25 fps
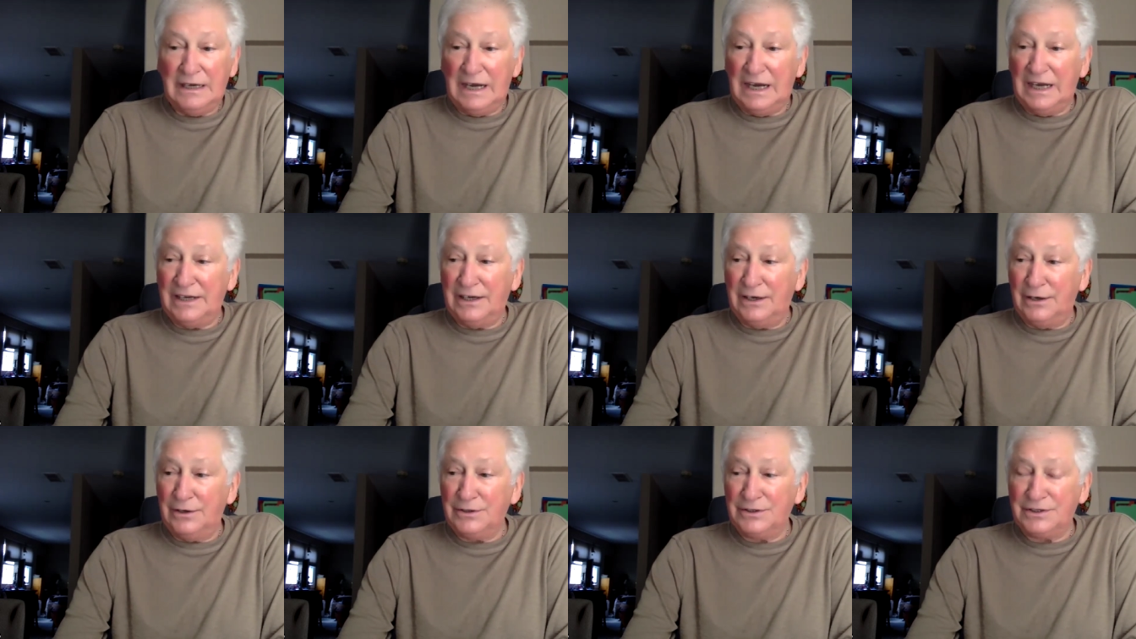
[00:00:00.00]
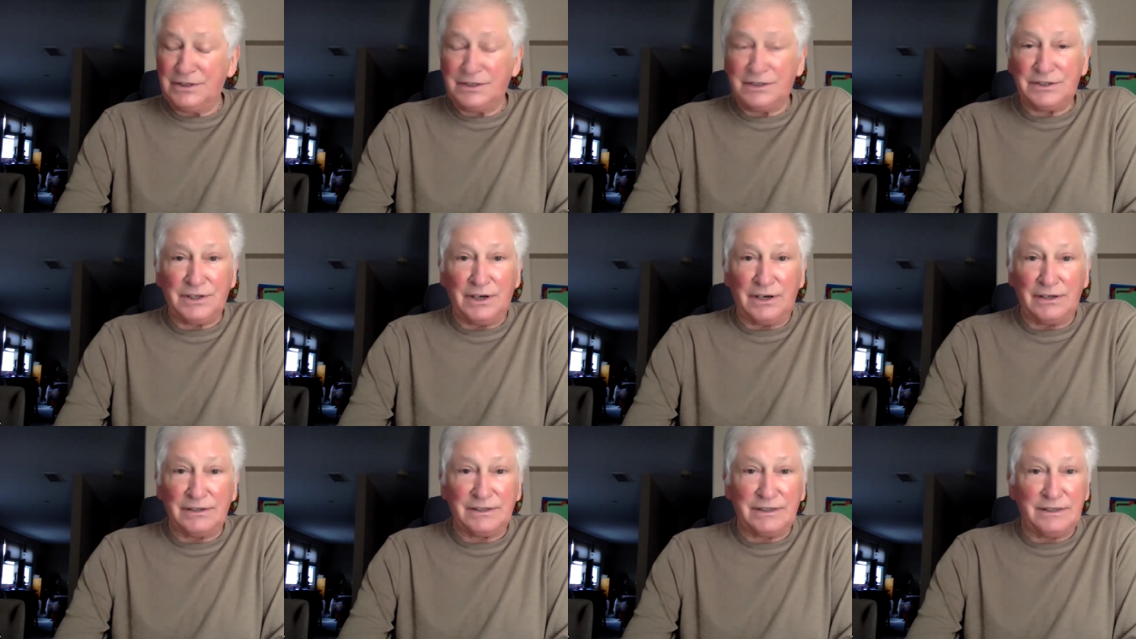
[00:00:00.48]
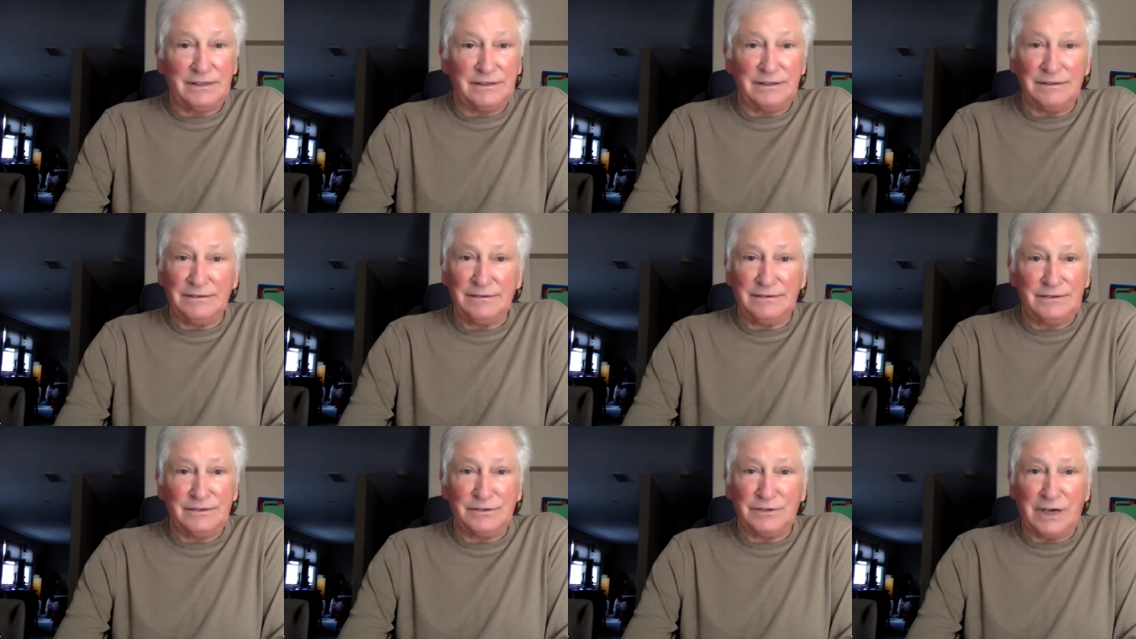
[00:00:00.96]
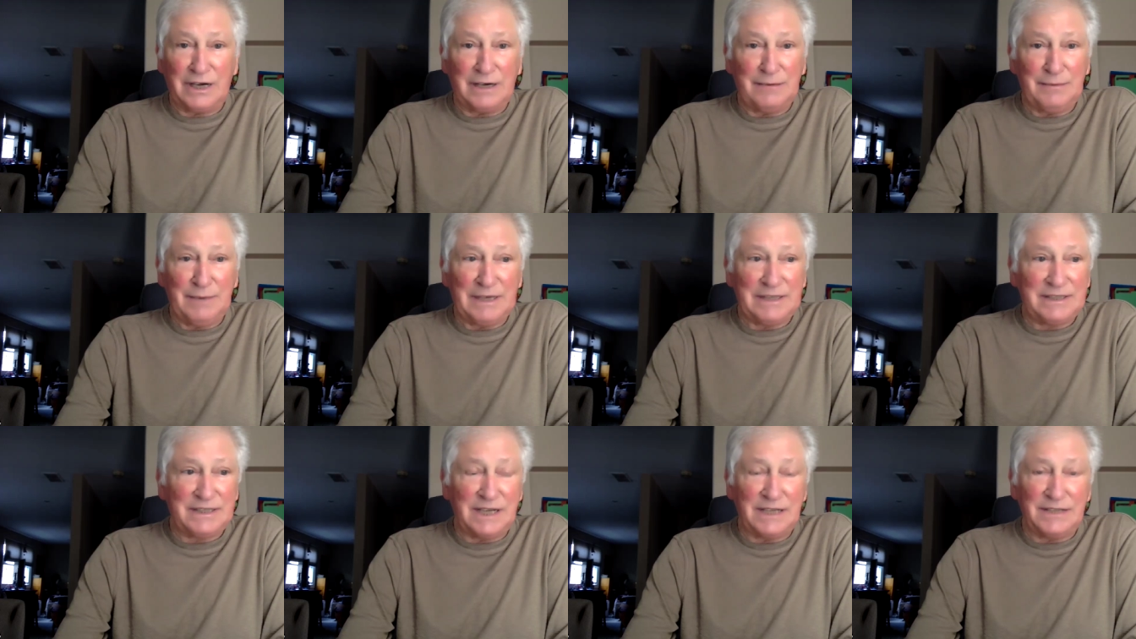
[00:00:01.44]
I know this is hard to try to
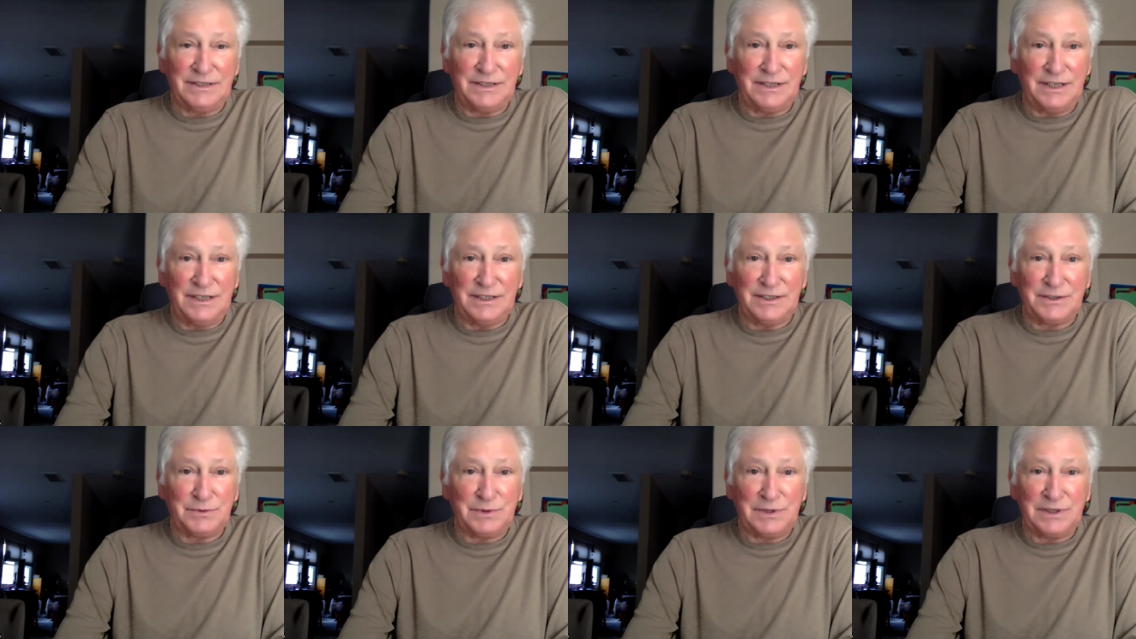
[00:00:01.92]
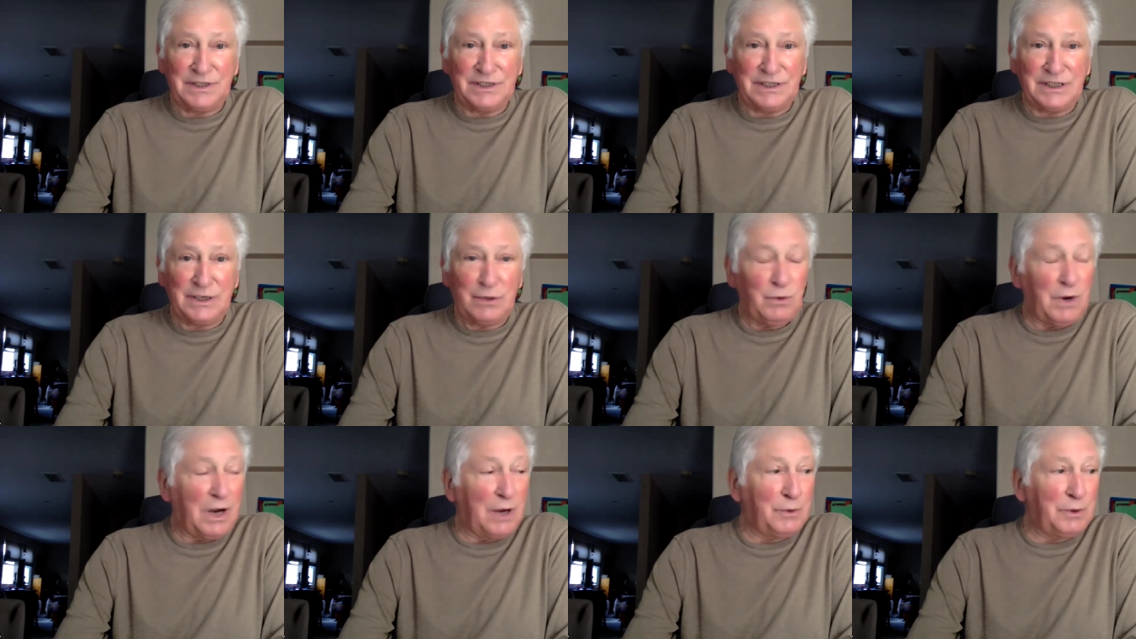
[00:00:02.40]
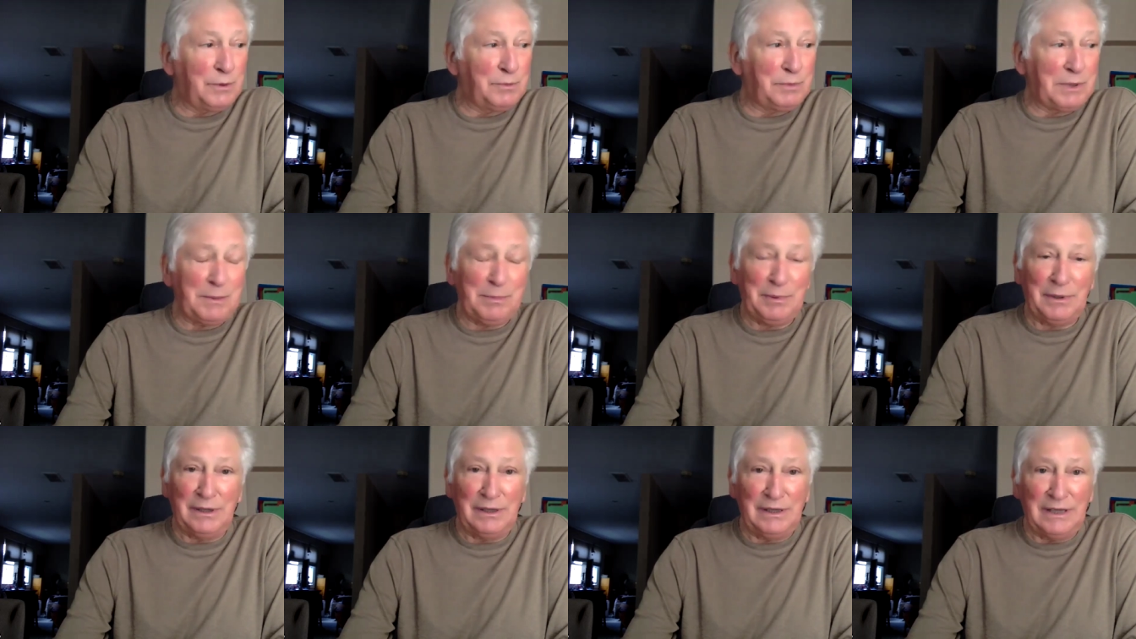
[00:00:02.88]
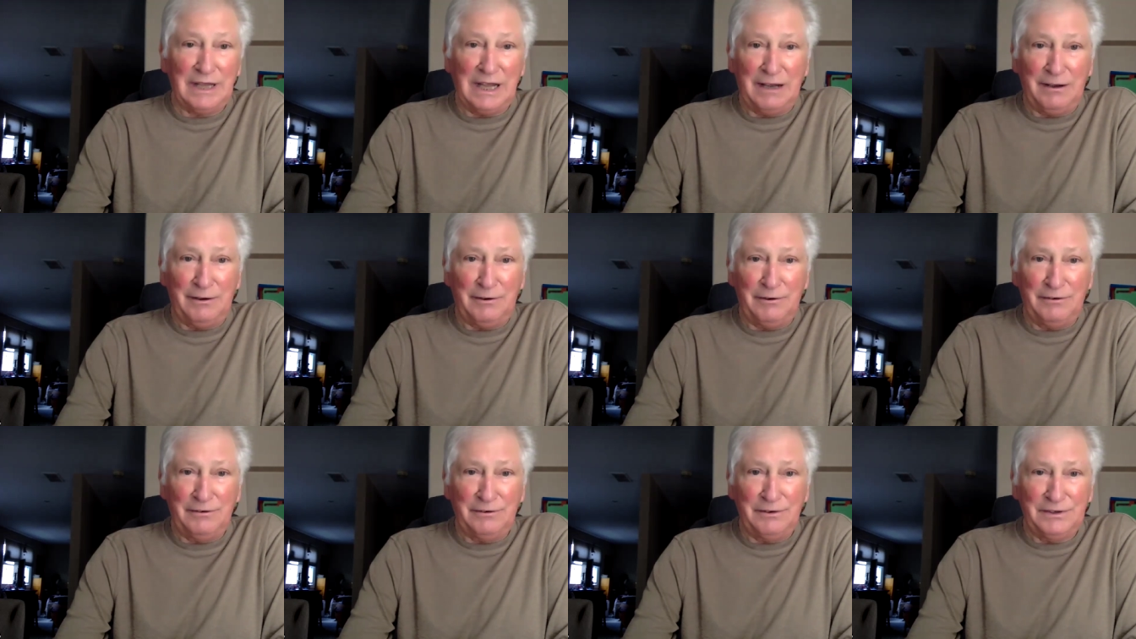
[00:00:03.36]
make sense of this when you see why would people
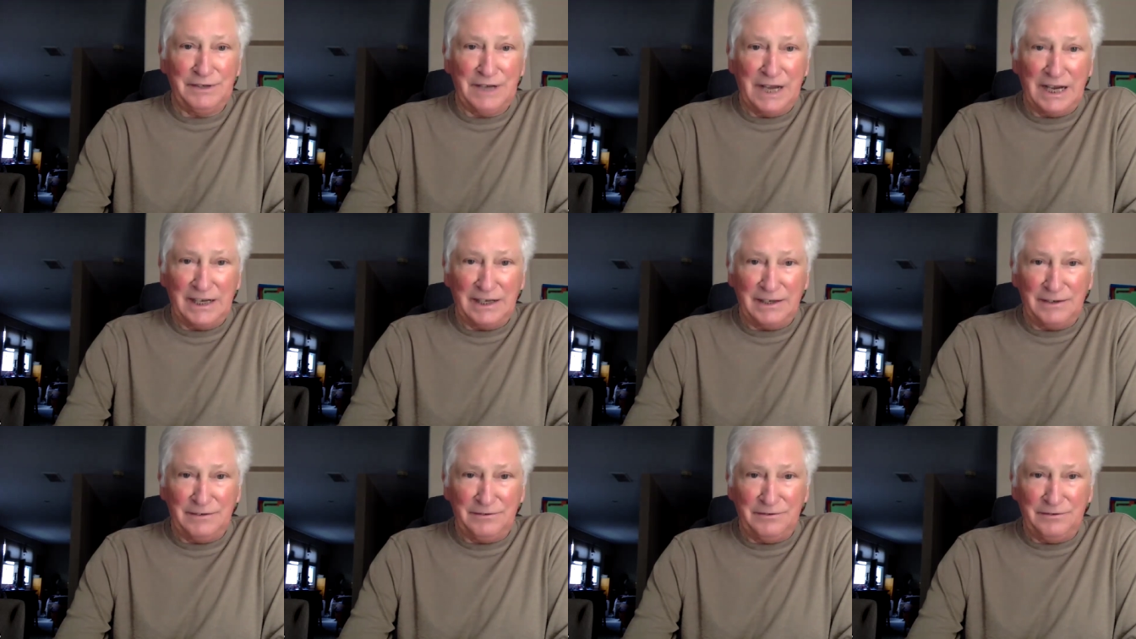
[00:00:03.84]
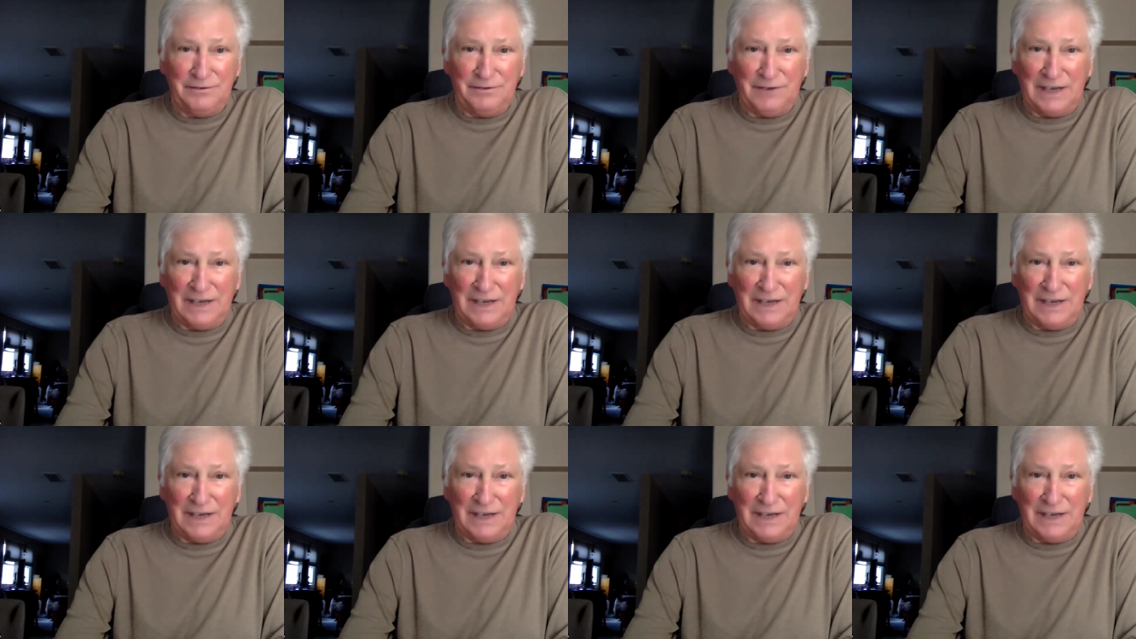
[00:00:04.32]
allow negative,